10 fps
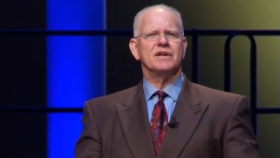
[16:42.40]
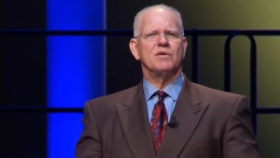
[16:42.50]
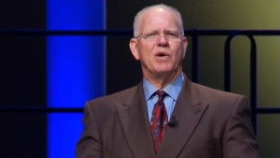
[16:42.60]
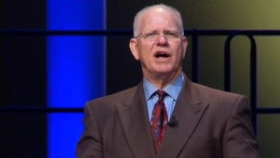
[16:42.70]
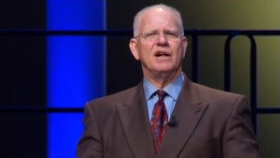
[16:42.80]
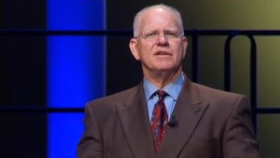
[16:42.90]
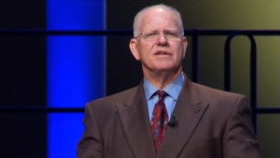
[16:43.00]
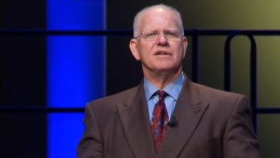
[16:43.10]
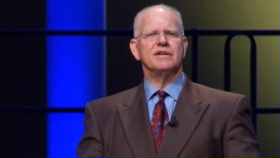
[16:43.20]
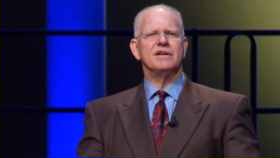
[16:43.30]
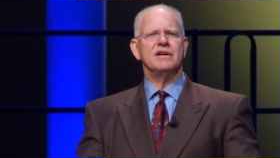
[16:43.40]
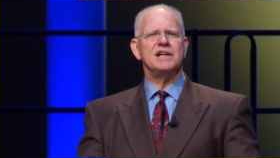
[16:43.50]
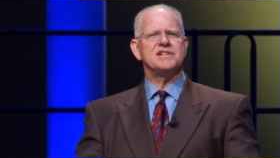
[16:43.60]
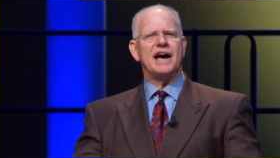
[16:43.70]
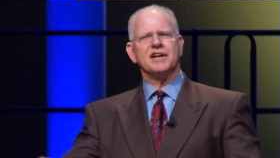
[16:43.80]
Well, he's
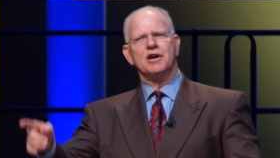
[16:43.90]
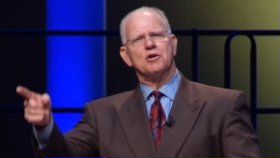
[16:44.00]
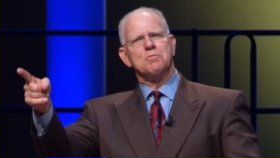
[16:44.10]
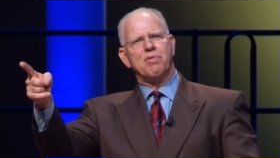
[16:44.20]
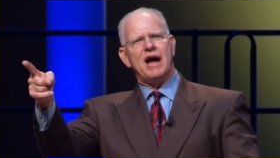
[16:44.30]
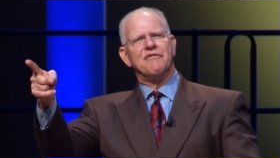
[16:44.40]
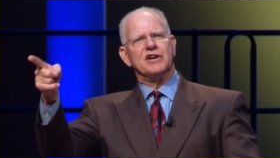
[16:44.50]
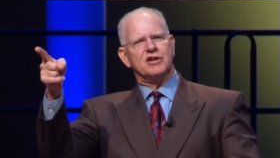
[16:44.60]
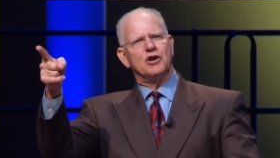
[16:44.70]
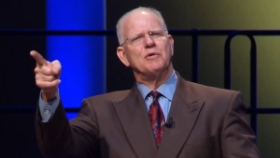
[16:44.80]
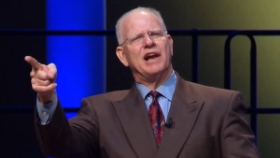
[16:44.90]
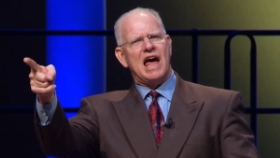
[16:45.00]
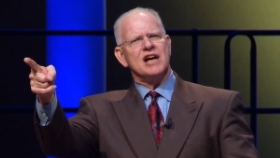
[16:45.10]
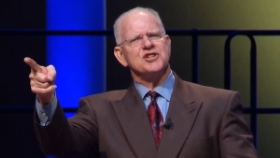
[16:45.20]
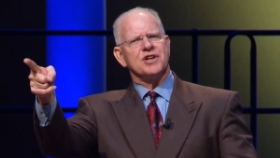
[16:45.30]
got to go to the prophet. Go to
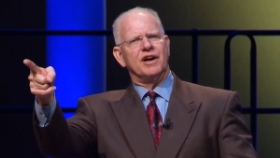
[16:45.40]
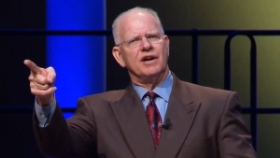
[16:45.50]
Elisha.